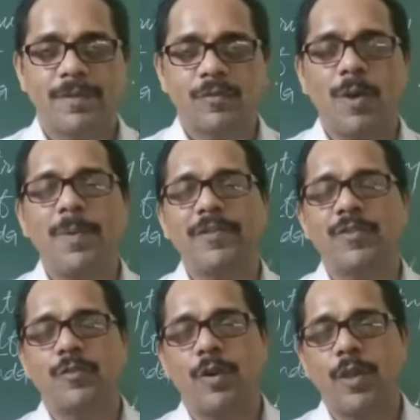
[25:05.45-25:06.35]
So much
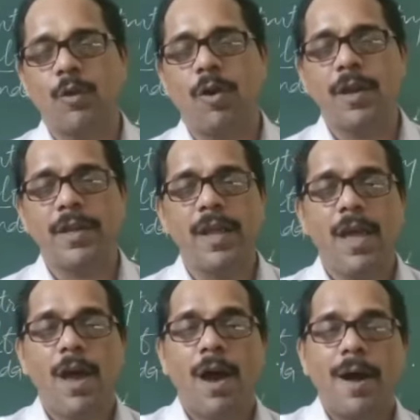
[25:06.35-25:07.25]
so he got
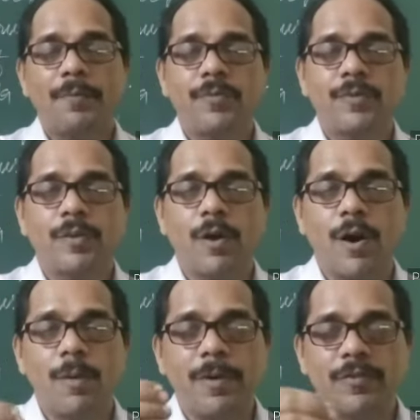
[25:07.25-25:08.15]

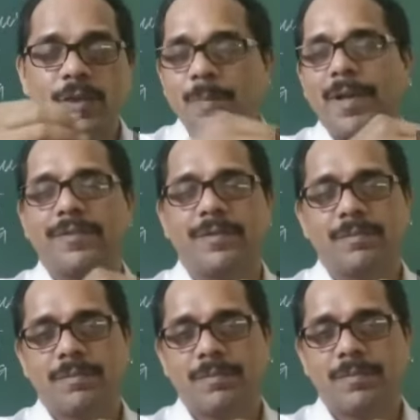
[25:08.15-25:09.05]
absorbed so much
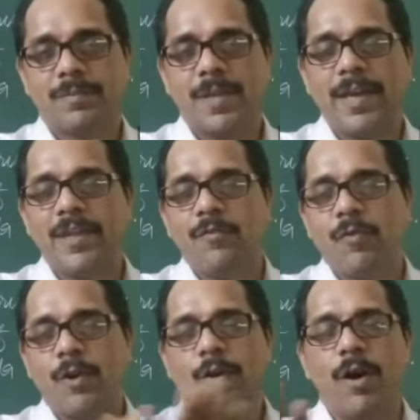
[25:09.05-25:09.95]
that he
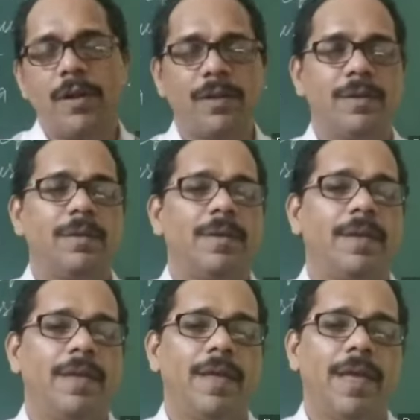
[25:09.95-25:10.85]
forgot
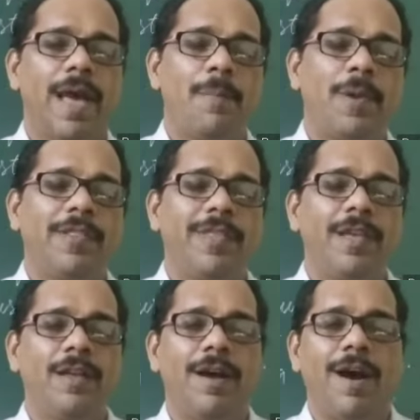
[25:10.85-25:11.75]

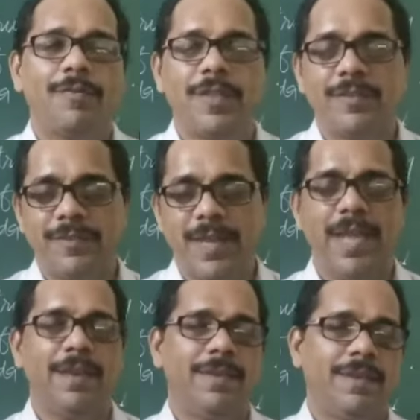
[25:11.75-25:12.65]
everything of the
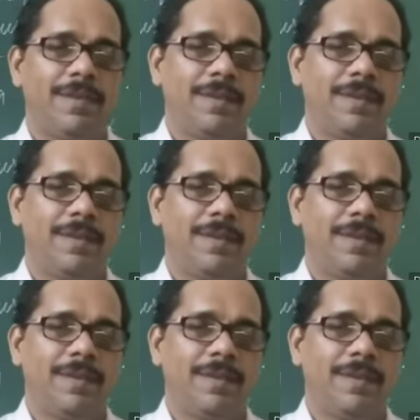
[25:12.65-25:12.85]
state.